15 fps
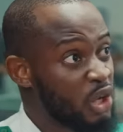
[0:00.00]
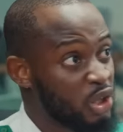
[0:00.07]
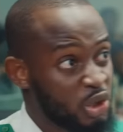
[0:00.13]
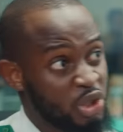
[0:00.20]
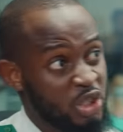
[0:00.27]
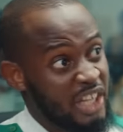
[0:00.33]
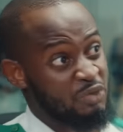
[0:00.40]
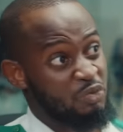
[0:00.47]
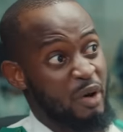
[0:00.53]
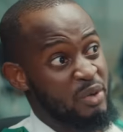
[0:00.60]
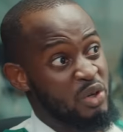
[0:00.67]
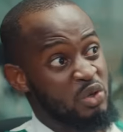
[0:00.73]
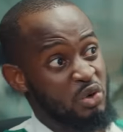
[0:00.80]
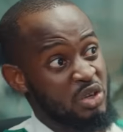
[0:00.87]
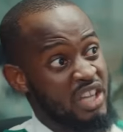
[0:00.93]
don't you know that we have
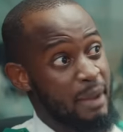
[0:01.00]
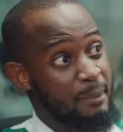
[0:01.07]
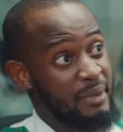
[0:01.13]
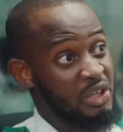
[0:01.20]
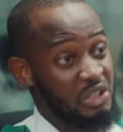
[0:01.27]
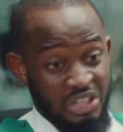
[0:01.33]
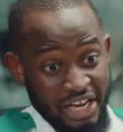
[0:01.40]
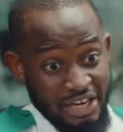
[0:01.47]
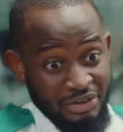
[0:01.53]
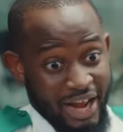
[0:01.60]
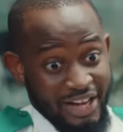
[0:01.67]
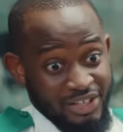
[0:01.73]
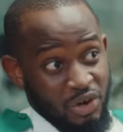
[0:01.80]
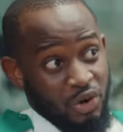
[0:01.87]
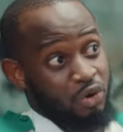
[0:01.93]
been doing gaming? You think I
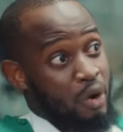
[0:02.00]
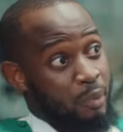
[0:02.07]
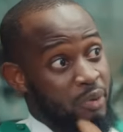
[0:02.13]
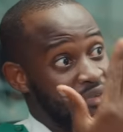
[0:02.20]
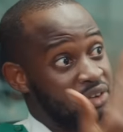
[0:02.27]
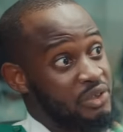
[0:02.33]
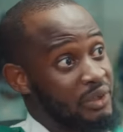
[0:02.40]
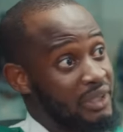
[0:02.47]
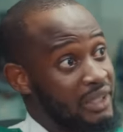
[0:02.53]
did not grow up with video